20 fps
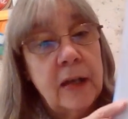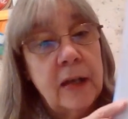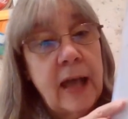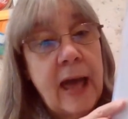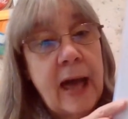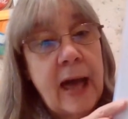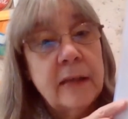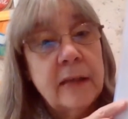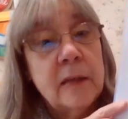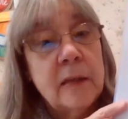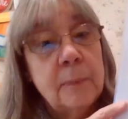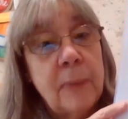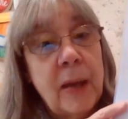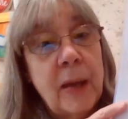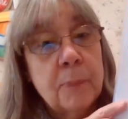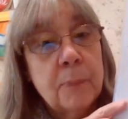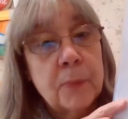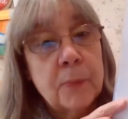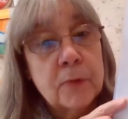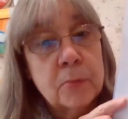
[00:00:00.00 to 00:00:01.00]
an ad in the
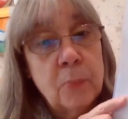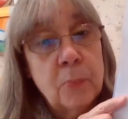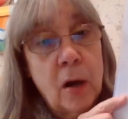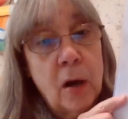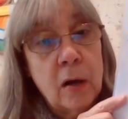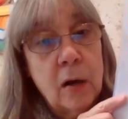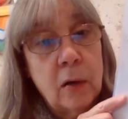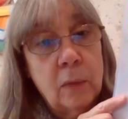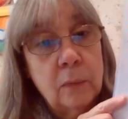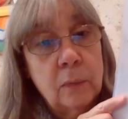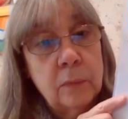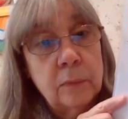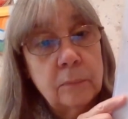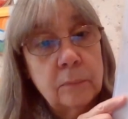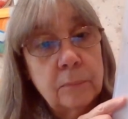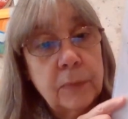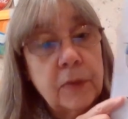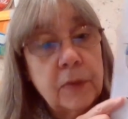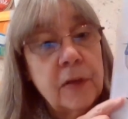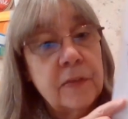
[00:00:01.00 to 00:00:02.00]
paper tomorrow
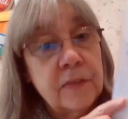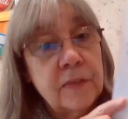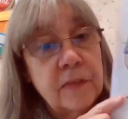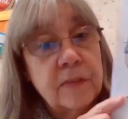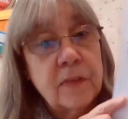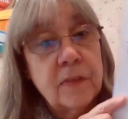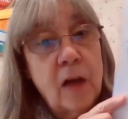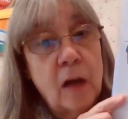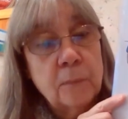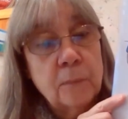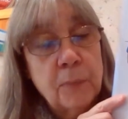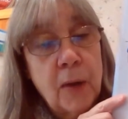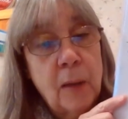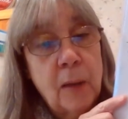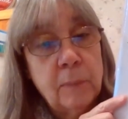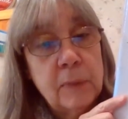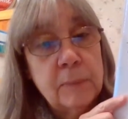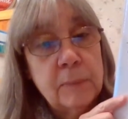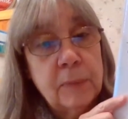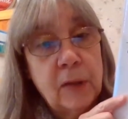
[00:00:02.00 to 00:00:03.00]
because this dog
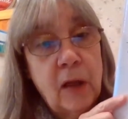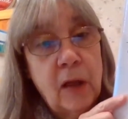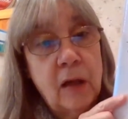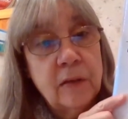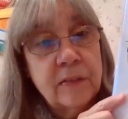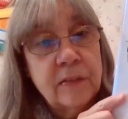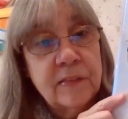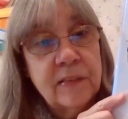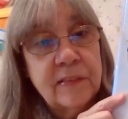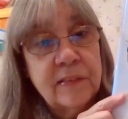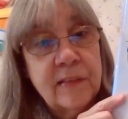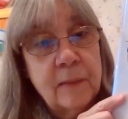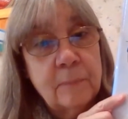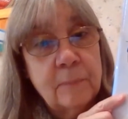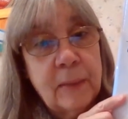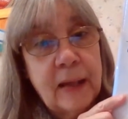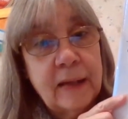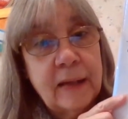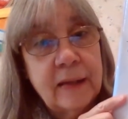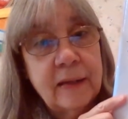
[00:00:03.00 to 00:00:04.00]
probably belongs to
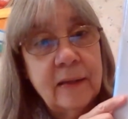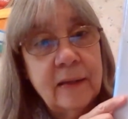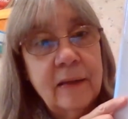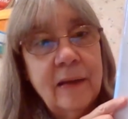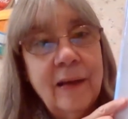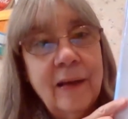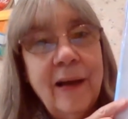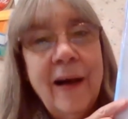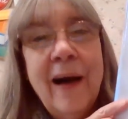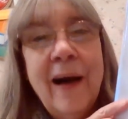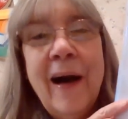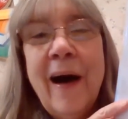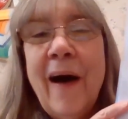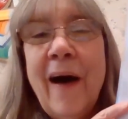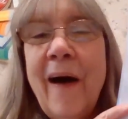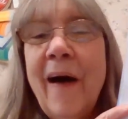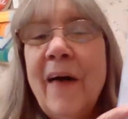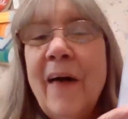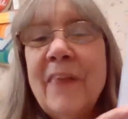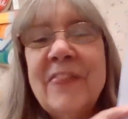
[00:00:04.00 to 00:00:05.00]
somebody.
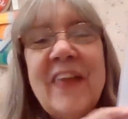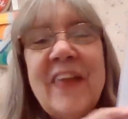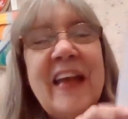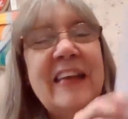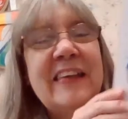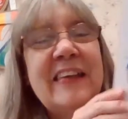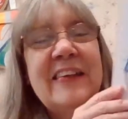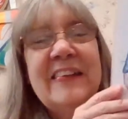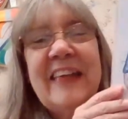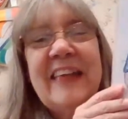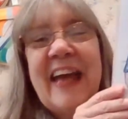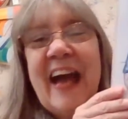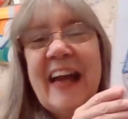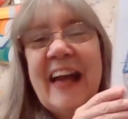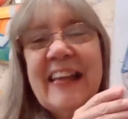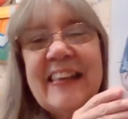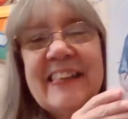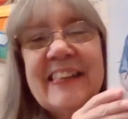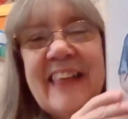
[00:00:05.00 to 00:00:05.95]
Oh, thank you, Daddy.